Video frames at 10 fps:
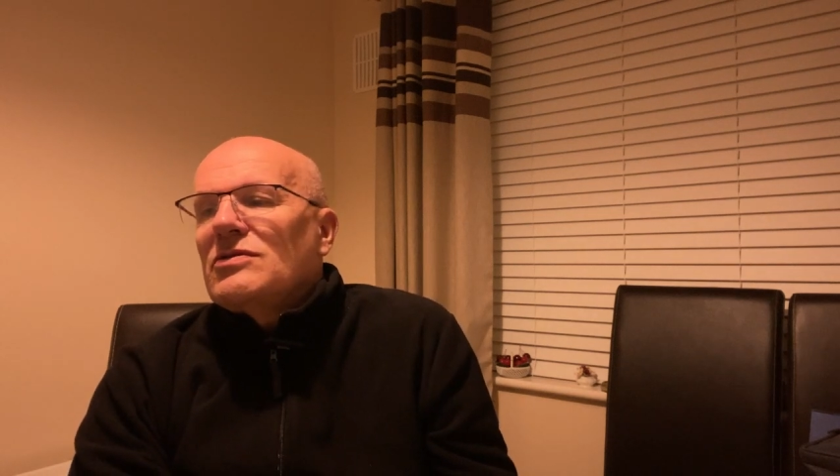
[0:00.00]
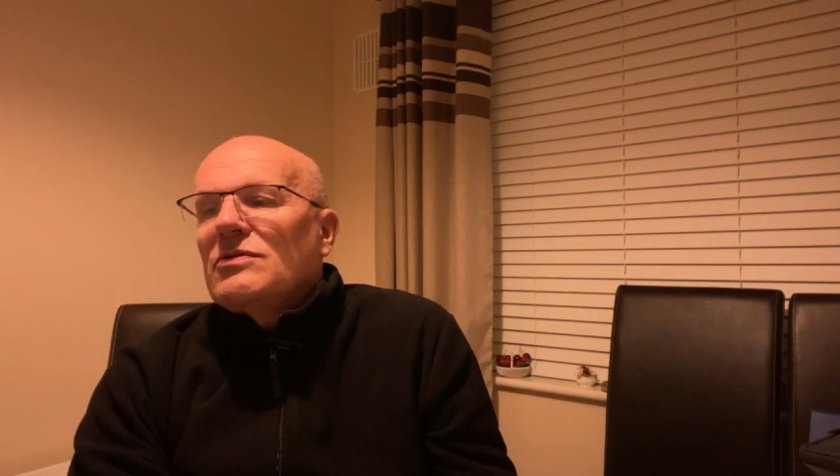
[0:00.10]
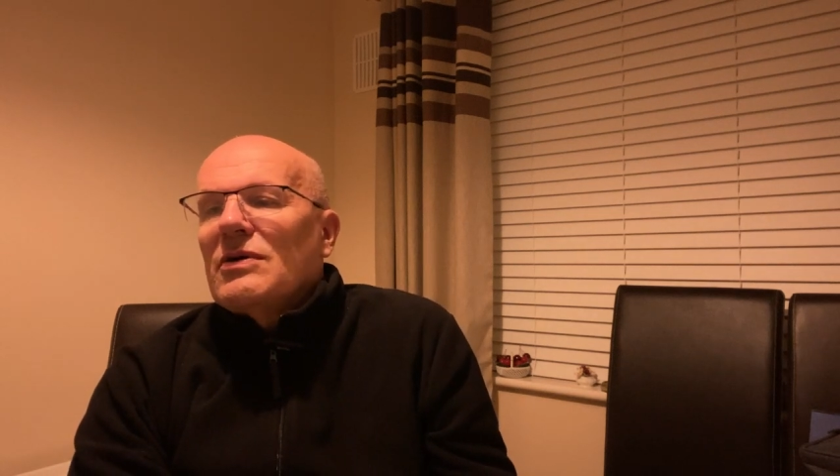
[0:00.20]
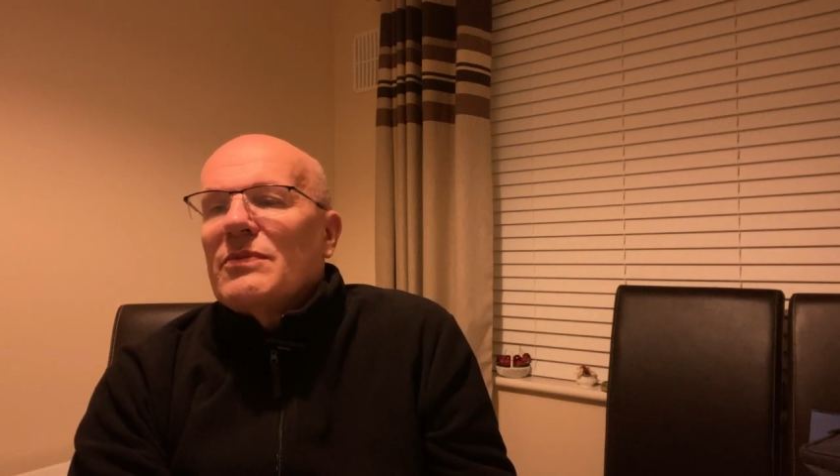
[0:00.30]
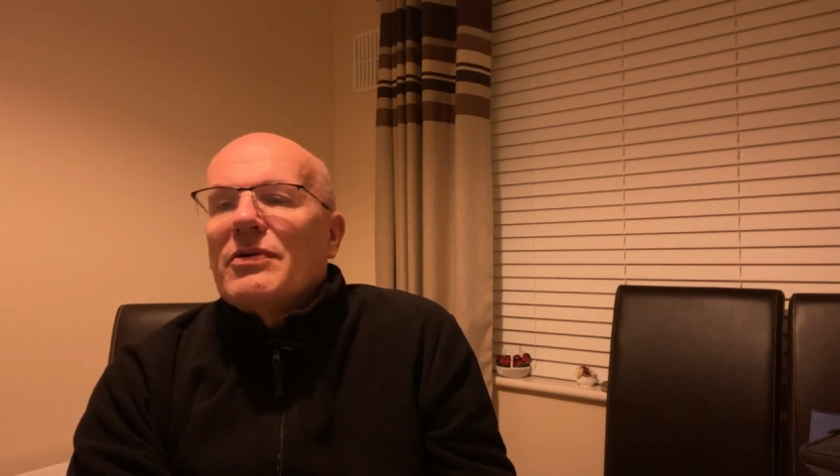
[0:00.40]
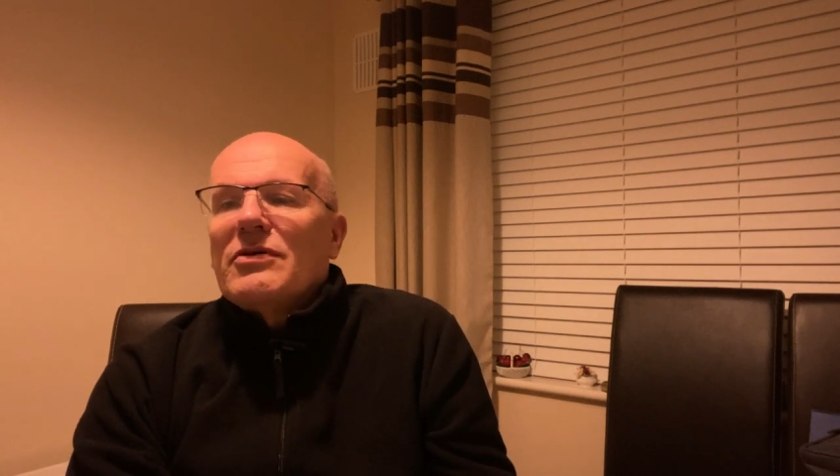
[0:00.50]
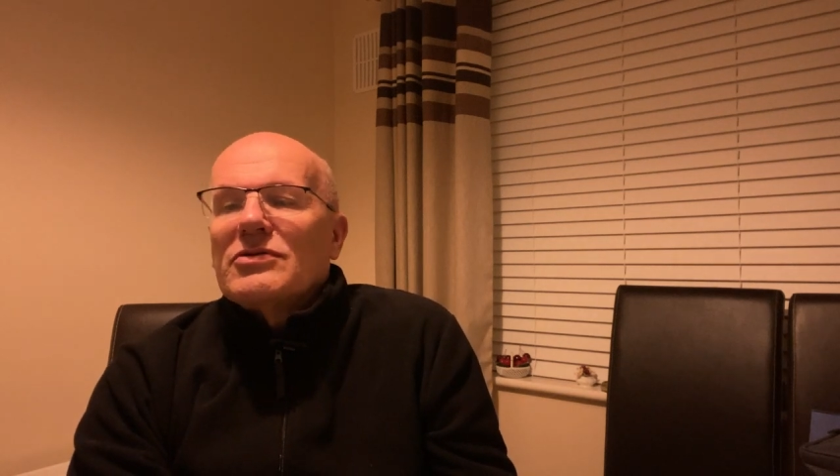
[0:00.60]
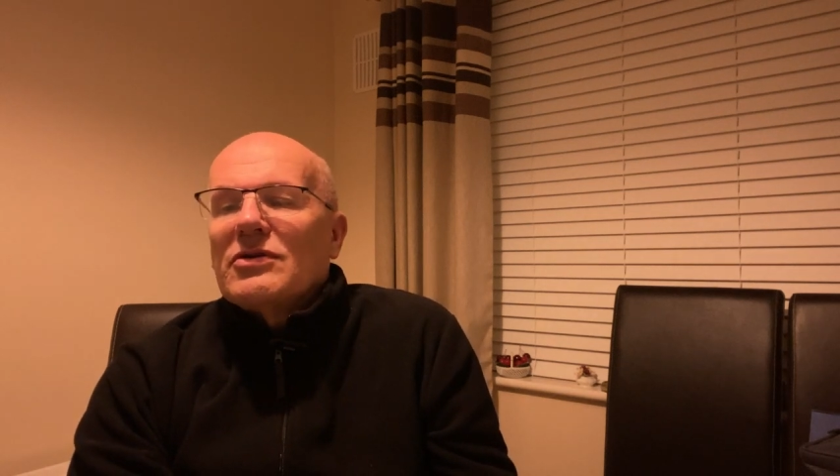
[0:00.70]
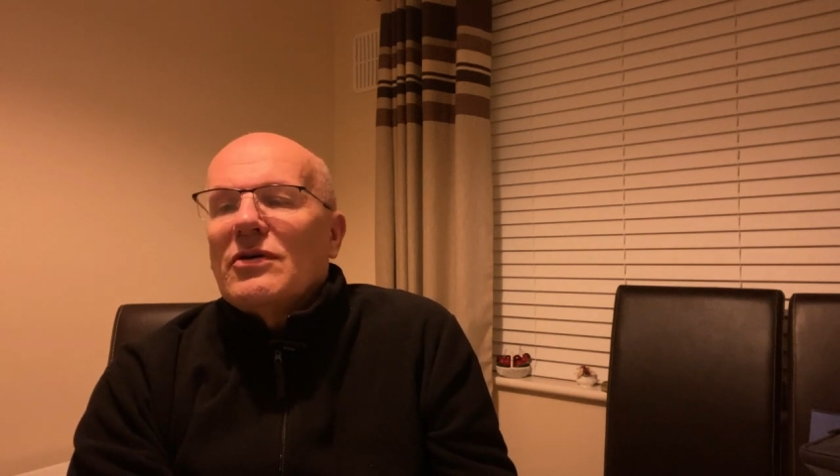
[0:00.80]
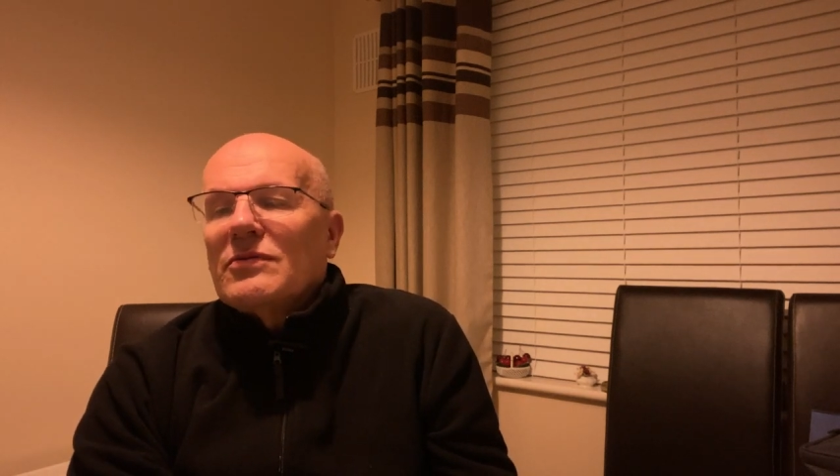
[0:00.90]
to
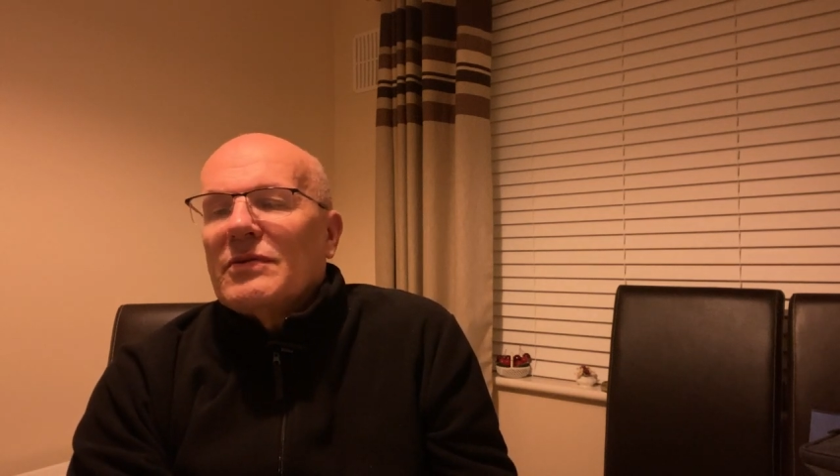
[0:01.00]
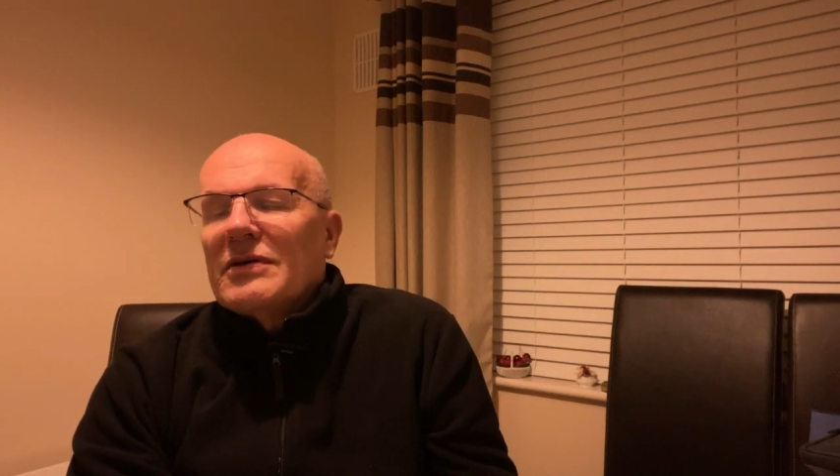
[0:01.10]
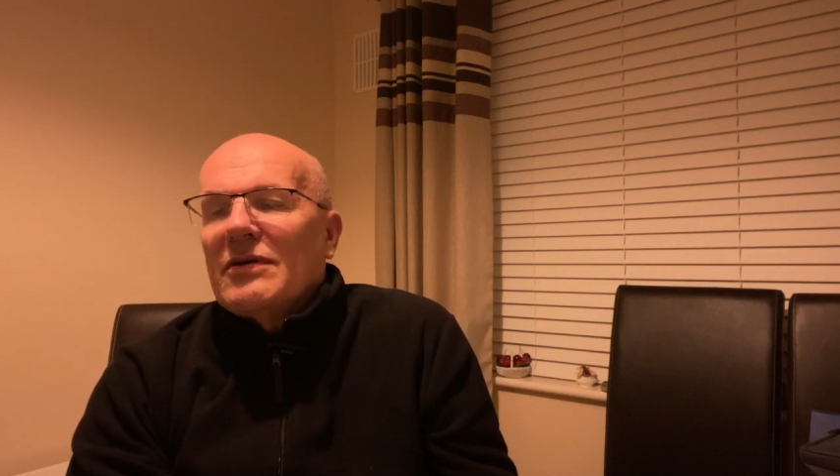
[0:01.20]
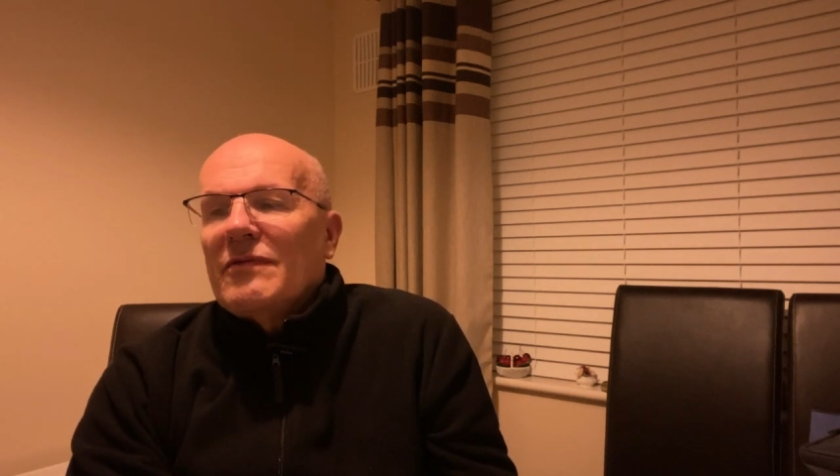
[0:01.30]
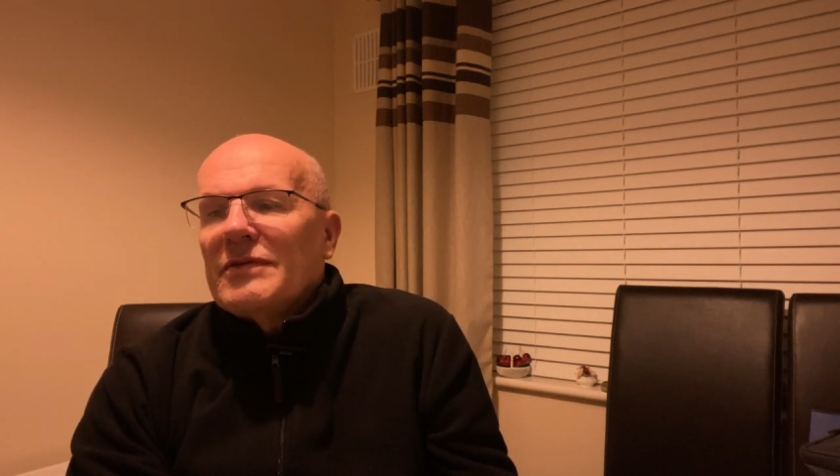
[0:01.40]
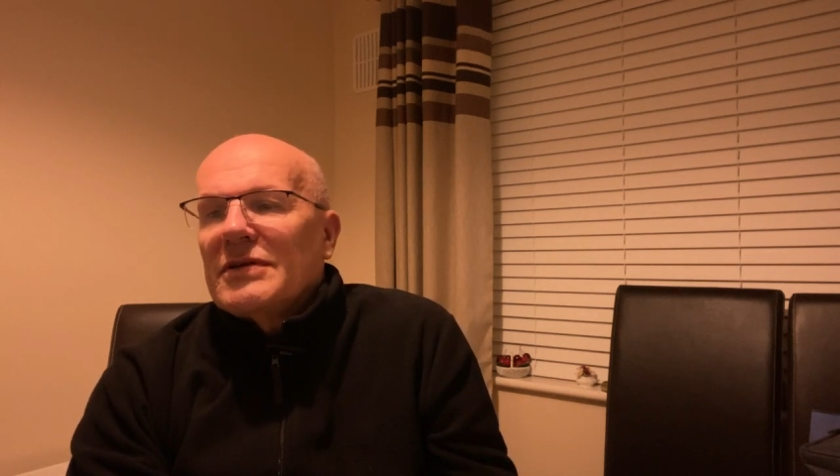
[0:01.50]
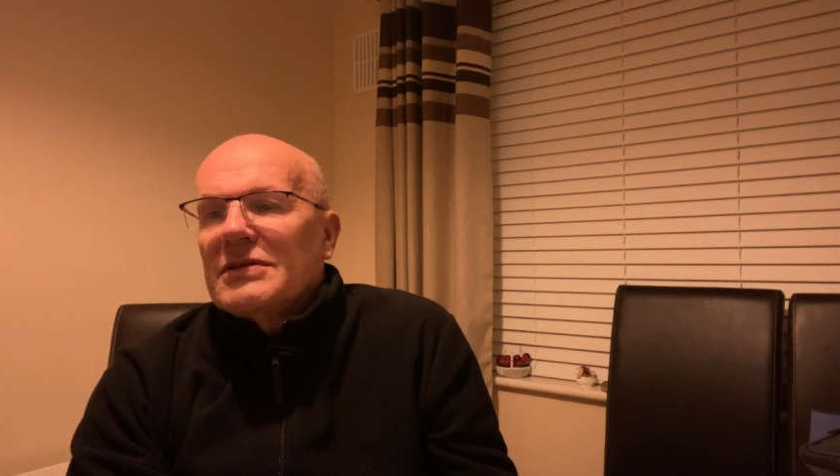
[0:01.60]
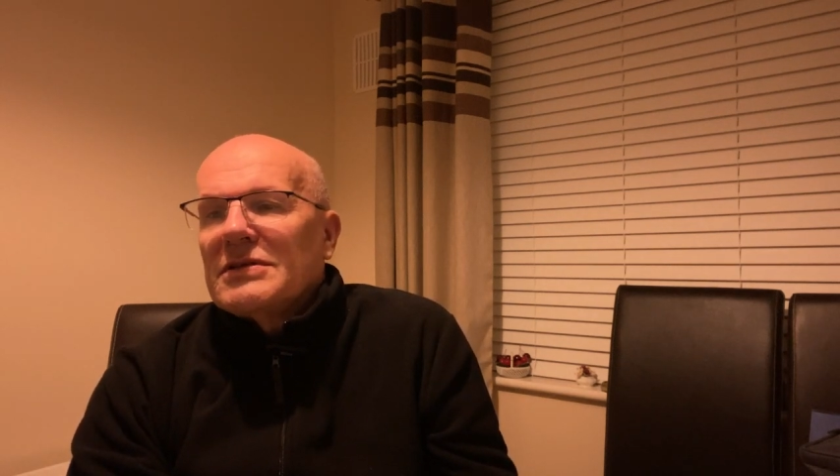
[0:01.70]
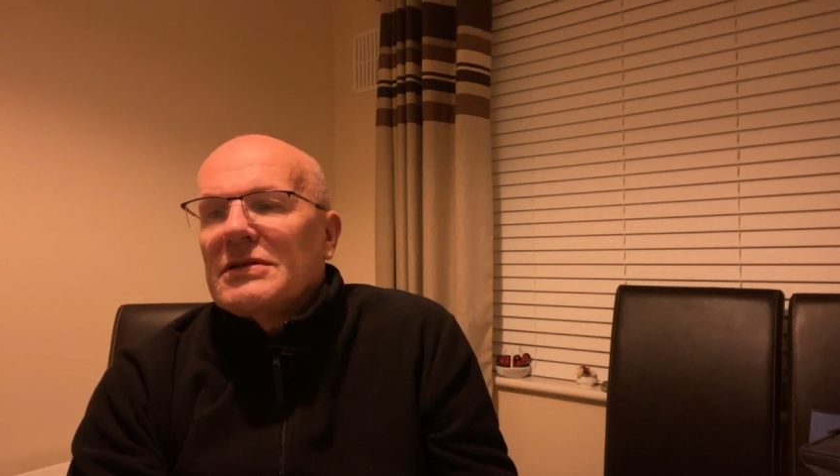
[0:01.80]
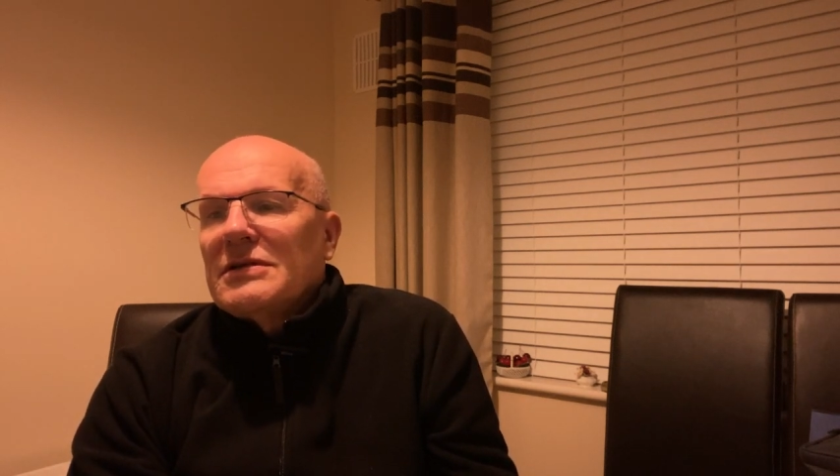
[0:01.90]
approach God with
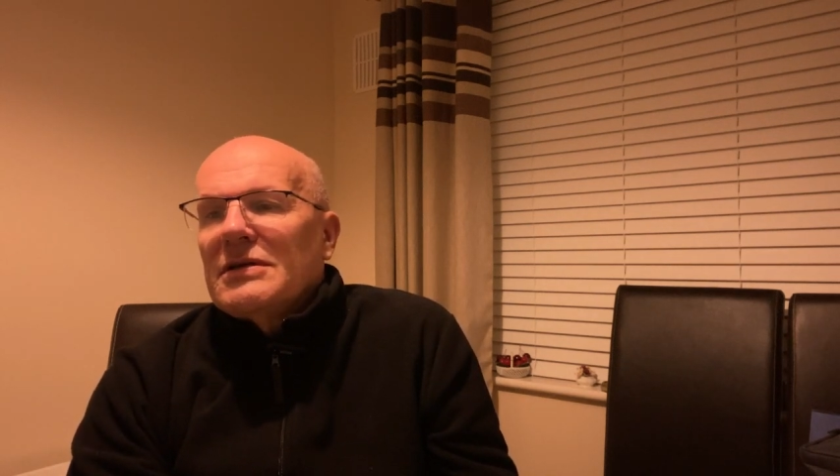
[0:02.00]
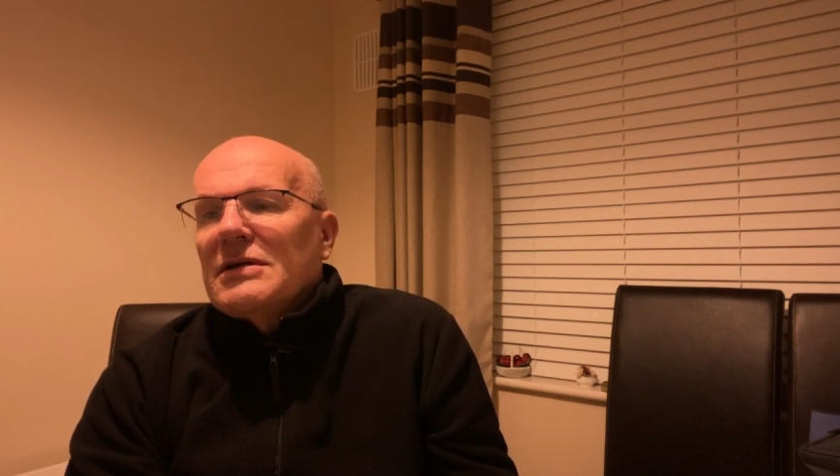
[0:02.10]
confidence.